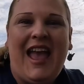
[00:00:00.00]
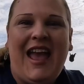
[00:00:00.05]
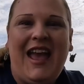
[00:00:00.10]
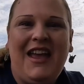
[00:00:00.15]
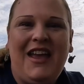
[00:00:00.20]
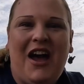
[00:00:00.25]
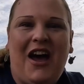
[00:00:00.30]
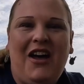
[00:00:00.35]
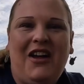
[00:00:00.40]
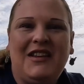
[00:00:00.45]

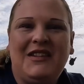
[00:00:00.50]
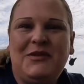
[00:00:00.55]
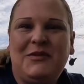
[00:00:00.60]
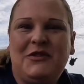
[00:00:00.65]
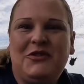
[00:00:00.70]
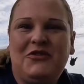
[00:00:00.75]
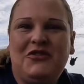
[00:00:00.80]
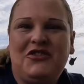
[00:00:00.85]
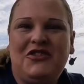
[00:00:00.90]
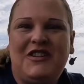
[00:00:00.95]
Hey y'all, it's
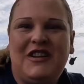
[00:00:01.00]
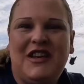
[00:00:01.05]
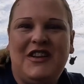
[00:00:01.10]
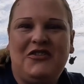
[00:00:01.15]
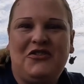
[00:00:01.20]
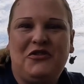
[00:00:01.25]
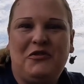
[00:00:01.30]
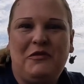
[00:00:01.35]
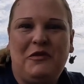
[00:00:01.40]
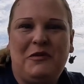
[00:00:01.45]
West Virginia
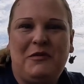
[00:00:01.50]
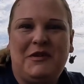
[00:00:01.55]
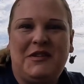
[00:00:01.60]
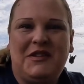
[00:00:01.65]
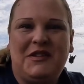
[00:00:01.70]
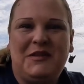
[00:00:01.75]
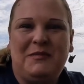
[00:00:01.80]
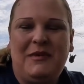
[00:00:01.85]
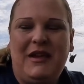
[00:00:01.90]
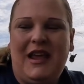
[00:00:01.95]
History with
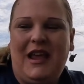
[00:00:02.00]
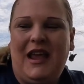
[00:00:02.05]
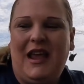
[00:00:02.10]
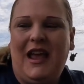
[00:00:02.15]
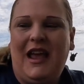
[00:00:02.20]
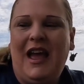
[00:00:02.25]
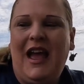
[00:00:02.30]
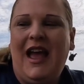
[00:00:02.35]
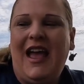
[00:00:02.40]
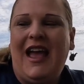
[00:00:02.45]
Missus
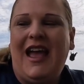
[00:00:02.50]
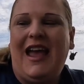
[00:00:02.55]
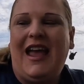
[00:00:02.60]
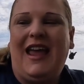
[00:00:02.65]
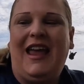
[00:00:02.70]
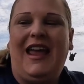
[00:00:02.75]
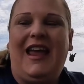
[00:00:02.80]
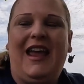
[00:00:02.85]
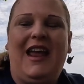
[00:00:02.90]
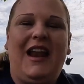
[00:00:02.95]
B,
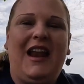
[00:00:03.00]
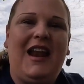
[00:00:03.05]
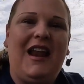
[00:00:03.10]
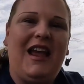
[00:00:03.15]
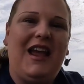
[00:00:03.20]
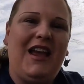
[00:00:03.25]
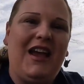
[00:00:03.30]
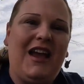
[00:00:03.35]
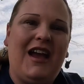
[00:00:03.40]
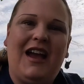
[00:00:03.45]
and
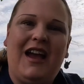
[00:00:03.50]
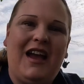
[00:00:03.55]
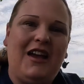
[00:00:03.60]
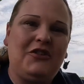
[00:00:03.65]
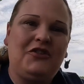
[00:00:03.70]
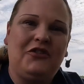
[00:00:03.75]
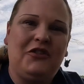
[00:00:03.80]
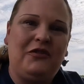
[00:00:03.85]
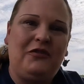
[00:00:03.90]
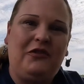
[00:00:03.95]

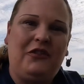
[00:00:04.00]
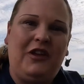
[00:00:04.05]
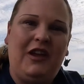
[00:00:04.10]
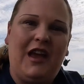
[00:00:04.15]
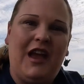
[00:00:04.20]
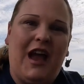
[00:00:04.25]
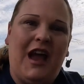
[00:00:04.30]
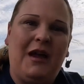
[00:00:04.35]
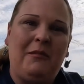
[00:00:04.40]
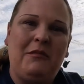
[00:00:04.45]

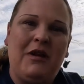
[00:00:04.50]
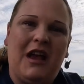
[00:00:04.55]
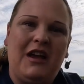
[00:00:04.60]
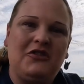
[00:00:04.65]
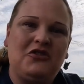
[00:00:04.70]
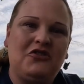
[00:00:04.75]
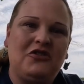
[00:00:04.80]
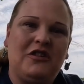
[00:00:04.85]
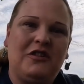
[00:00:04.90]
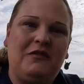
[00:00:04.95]
truthfully, I'm
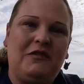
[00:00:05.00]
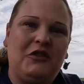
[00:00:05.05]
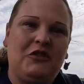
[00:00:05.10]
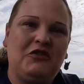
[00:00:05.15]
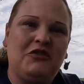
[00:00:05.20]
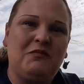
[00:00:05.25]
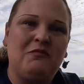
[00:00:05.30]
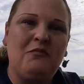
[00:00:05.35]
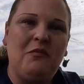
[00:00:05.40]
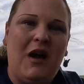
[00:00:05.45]
not sure if
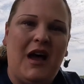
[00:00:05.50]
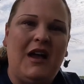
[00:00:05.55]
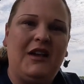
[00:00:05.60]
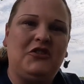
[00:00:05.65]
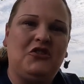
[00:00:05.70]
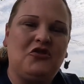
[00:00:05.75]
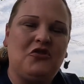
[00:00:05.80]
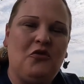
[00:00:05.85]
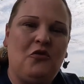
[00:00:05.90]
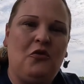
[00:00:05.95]
there's
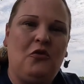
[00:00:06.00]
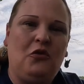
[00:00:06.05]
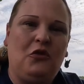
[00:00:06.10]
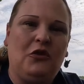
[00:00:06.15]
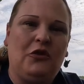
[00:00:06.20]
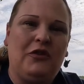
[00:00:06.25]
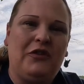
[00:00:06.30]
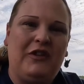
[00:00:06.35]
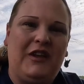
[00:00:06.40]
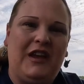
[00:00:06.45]
much
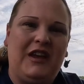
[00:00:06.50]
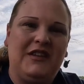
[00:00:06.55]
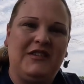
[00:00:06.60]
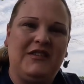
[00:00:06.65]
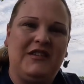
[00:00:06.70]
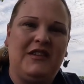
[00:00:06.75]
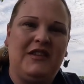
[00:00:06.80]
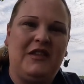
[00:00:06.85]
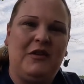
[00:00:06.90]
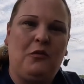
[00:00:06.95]
cooler
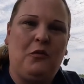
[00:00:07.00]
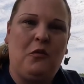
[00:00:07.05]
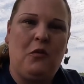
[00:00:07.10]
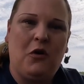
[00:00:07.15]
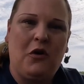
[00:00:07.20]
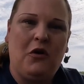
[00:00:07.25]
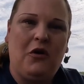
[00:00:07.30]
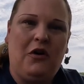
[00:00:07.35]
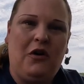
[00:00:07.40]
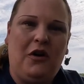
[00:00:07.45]
things in the
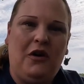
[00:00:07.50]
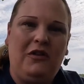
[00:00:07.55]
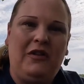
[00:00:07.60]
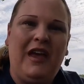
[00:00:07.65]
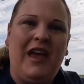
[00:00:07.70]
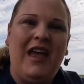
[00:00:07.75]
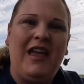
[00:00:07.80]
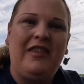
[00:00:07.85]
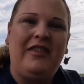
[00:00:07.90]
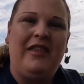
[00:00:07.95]
world
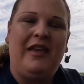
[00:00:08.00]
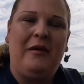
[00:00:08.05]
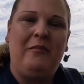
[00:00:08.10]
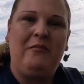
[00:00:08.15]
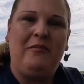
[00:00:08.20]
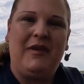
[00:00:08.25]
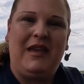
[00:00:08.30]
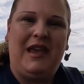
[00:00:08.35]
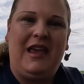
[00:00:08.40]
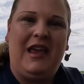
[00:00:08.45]

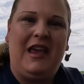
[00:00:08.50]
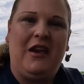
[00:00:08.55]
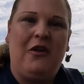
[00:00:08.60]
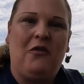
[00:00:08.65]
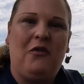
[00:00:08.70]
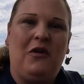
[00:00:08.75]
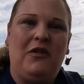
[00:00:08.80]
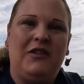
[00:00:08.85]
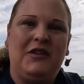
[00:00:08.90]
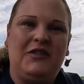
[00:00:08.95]
than being
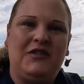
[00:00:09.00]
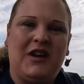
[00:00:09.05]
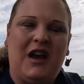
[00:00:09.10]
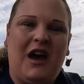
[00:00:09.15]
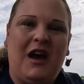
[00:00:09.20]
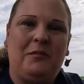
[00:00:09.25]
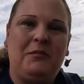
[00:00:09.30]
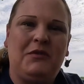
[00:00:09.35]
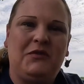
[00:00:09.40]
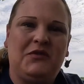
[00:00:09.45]
on the
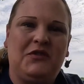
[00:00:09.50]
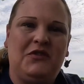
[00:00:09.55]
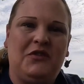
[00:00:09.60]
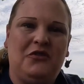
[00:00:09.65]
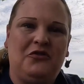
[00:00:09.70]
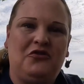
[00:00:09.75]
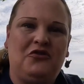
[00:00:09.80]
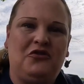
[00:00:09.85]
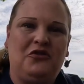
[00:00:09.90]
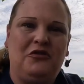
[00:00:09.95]
top of
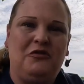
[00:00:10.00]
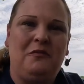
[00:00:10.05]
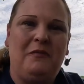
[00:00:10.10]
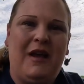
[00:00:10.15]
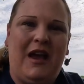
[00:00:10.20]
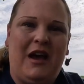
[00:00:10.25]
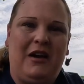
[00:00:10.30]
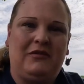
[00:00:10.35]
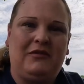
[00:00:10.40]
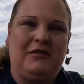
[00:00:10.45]
Snowshoe
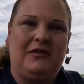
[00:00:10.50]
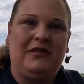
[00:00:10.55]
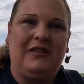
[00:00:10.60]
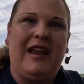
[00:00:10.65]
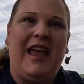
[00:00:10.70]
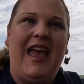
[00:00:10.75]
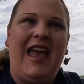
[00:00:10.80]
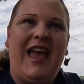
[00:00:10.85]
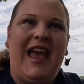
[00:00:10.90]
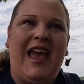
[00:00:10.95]

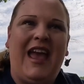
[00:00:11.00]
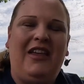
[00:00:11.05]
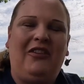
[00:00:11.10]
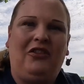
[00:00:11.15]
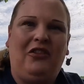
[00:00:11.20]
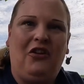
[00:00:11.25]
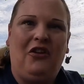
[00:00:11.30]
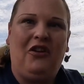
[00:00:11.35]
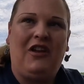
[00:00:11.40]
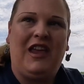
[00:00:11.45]
Mountain
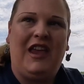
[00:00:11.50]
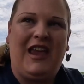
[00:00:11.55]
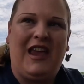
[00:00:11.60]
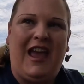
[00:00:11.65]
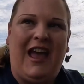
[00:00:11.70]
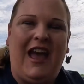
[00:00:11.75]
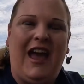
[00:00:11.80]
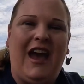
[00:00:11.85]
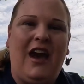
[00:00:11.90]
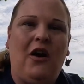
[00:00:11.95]
and
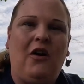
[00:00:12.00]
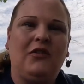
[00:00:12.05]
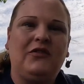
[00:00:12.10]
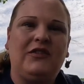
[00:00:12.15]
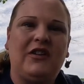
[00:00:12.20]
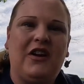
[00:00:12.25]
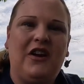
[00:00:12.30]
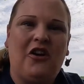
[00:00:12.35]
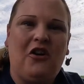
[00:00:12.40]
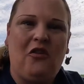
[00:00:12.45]
looking
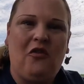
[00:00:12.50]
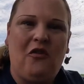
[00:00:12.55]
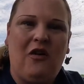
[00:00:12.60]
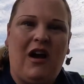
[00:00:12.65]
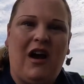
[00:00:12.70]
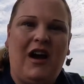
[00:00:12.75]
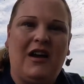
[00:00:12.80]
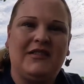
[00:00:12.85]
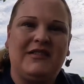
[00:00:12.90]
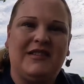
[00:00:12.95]
out
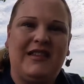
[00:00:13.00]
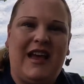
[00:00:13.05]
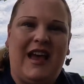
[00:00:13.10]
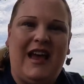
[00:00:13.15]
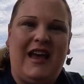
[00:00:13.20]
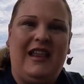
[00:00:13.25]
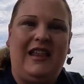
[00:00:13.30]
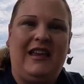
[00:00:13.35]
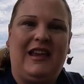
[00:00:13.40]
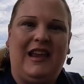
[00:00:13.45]
across the
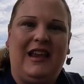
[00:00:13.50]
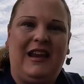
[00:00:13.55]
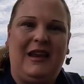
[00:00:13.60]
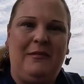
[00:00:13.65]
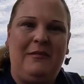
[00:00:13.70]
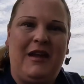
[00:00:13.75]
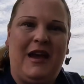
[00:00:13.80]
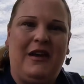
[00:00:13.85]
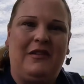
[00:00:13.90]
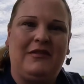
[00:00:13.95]

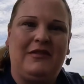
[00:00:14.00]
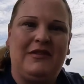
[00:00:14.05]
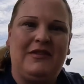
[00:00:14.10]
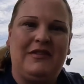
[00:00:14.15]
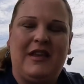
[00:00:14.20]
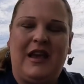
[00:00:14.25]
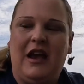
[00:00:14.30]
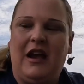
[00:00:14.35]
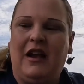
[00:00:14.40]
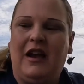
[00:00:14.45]
Allegheny
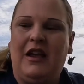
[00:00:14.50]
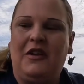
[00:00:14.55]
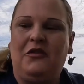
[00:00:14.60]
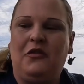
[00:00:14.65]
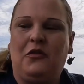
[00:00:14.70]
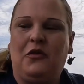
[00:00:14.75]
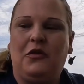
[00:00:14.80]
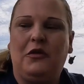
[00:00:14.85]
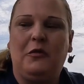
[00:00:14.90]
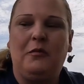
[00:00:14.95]
Mountains there in
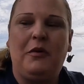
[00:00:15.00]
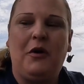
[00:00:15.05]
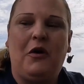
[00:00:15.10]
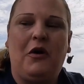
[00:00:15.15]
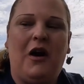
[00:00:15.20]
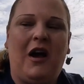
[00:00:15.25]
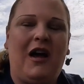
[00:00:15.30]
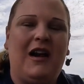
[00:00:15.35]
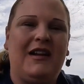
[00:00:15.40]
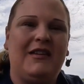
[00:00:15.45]
northern
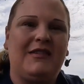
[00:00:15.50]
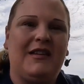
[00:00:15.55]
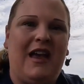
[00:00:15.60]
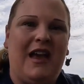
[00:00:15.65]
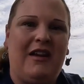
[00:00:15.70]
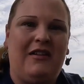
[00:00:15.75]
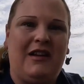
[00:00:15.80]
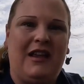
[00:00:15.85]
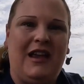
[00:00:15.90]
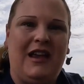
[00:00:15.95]
Pocahontas
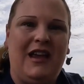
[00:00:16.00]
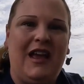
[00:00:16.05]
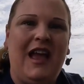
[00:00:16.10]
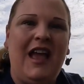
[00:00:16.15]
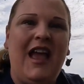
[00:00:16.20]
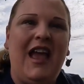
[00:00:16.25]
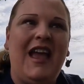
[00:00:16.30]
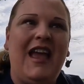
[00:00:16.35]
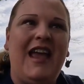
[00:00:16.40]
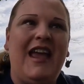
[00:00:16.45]
County.
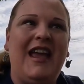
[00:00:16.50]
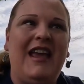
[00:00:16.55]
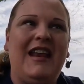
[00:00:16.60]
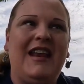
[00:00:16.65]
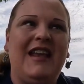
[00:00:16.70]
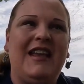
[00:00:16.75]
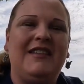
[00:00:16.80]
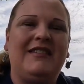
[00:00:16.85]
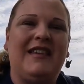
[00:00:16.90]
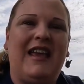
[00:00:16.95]
It
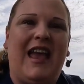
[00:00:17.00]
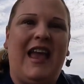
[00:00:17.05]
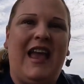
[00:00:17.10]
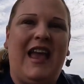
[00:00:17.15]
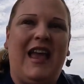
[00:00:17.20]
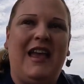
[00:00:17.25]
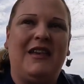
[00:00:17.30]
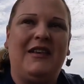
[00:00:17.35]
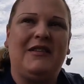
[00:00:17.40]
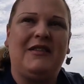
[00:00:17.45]
is
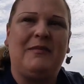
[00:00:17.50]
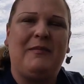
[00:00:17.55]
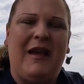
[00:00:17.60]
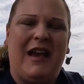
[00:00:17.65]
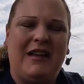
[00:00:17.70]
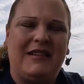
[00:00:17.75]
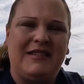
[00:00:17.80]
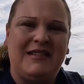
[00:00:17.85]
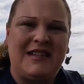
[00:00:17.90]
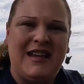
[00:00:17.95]
a
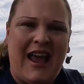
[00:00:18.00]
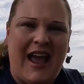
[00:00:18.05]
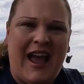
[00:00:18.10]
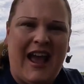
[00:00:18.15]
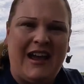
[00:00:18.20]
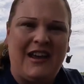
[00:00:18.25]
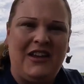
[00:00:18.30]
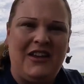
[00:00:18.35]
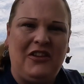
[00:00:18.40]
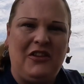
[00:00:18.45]

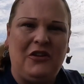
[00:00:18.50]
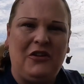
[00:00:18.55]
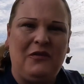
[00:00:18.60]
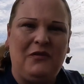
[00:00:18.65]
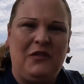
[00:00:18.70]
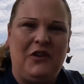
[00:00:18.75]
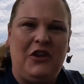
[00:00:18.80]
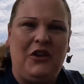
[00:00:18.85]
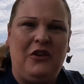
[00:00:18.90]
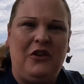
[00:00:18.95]
spectacular
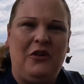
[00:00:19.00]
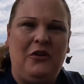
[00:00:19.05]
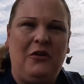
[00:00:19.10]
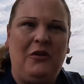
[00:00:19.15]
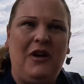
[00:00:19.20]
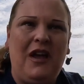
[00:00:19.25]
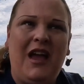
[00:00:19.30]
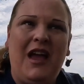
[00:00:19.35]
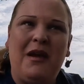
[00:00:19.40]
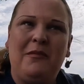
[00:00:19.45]

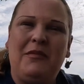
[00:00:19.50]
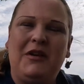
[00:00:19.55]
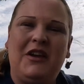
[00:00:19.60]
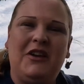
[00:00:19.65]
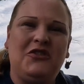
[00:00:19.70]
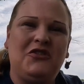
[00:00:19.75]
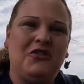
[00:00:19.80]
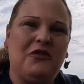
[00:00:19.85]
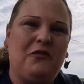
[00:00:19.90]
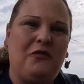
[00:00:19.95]
view
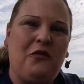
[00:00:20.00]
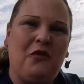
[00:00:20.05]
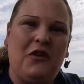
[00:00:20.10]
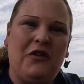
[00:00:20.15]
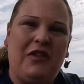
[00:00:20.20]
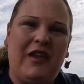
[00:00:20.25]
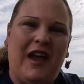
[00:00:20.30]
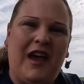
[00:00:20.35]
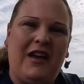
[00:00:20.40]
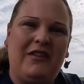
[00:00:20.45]
because you're
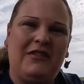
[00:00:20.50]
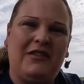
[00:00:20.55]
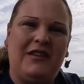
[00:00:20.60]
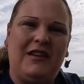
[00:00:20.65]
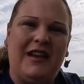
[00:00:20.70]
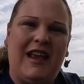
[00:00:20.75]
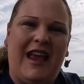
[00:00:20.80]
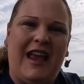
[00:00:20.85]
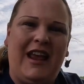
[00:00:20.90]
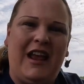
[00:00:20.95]
four
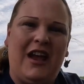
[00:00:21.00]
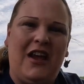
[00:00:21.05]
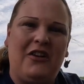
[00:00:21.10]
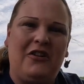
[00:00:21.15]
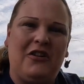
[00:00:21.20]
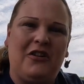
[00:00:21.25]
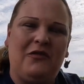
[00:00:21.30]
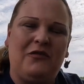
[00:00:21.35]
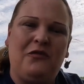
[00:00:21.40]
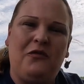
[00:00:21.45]
thousand eight
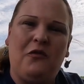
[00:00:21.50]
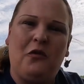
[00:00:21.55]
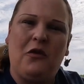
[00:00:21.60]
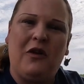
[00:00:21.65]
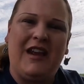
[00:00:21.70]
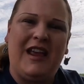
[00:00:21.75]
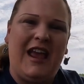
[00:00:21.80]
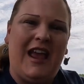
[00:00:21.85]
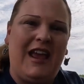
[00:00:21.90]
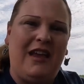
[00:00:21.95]
hundred
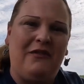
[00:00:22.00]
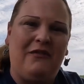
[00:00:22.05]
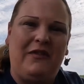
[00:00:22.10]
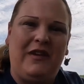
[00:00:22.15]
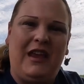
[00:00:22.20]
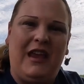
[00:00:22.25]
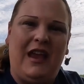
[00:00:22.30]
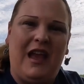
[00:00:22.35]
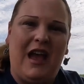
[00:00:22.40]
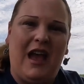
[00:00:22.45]
forty-eight
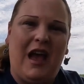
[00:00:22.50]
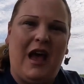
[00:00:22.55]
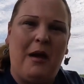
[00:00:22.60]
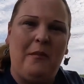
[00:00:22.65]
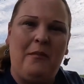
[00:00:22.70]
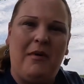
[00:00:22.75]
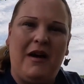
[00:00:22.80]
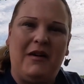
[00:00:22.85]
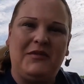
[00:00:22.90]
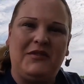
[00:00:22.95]
feet
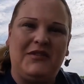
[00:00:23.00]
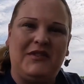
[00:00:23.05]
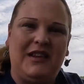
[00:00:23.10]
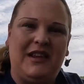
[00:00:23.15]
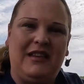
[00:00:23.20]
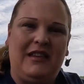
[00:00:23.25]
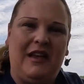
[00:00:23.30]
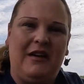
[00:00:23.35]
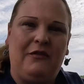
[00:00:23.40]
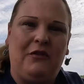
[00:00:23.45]
above
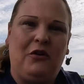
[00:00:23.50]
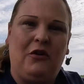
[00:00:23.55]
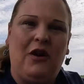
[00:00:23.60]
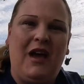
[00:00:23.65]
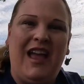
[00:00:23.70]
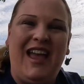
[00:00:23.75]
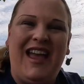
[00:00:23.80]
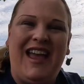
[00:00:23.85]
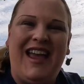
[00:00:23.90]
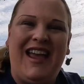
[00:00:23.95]
sea level
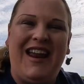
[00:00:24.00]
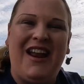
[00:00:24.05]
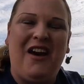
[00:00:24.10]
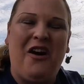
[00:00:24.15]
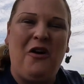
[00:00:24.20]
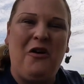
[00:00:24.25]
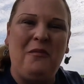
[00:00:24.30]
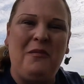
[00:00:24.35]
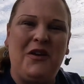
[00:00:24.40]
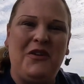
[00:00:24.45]
and
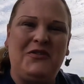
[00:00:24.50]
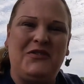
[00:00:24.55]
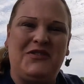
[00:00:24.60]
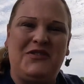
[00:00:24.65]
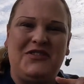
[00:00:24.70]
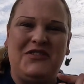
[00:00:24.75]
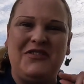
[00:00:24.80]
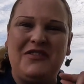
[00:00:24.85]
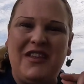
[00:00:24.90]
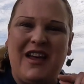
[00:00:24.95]

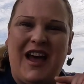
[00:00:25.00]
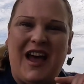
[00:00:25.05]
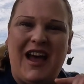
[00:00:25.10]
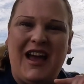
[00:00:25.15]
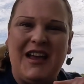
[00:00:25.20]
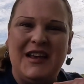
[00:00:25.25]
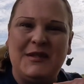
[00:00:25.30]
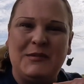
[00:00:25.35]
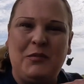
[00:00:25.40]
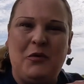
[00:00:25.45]
almost to the
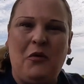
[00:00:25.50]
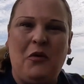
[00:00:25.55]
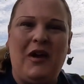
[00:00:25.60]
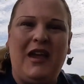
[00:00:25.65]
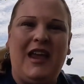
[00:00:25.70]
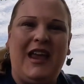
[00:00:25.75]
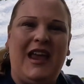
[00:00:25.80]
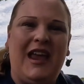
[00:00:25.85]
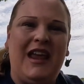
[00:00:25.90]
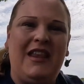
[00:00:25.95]
highest
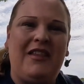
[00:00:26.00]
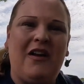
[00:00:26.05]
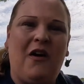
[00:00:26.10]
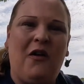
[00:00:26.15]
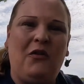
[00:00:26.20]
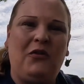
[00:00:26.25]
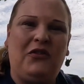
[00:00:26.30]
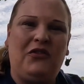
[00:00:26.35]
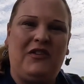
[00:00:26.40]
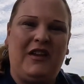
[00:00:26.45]
point in the
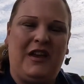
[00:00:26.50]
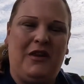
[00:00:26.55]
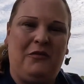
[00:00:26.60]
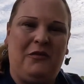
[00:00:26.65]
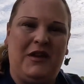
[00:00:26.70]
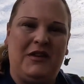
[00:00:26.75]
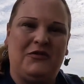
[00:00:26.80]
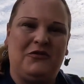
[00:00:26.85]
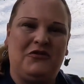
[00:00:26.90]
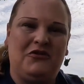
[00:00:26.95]
whole state of
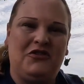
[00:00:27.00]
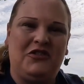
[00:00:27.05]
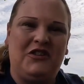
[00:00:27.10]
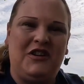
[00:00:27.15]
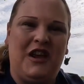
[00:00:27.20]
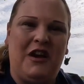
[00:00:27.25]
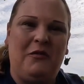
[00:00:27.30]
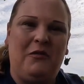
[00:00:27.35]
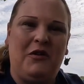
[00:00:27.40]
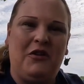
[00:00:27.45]
West
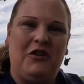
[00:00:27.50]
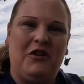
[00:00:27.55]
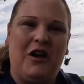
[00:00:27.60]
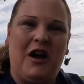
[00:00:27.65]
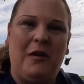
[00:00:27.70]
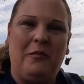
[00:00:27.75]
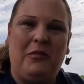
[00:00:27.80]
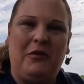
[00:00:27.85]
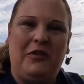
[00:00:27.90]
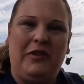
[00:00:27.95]
Virginia when
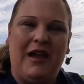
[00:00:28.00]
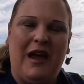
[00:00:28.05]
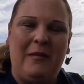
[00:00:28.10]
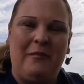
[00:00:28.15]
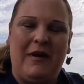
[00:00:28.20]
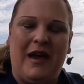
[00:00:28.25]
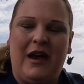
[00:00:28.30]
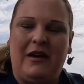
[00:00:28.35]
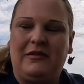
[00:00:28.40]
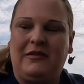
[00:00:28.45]
you're up on
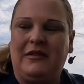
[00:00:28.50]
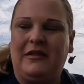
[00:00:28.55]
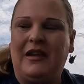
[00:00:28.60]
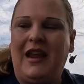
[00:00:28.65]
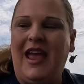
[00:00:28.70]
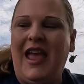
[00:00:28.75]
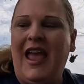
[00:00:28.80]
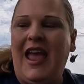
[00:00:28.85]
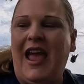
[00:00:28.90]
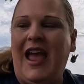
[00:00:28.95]
that
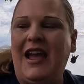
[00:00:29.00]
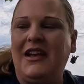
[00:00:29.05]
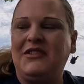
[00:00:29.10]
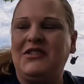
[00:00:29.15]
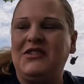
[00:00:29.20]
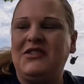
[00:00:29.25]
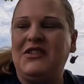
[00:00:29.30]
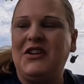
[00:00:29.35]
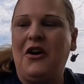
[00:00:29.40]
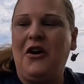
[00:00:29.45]
mountain.
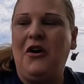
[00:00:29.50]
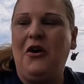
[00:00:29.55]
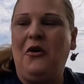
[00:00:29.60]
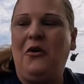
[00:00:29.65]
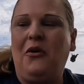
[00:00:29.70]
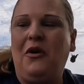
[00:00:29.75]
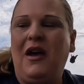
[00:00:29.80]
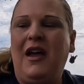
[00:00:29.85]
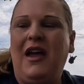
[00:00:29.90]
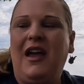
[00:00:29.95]
And
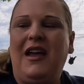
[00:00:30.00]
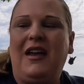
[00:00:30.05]
so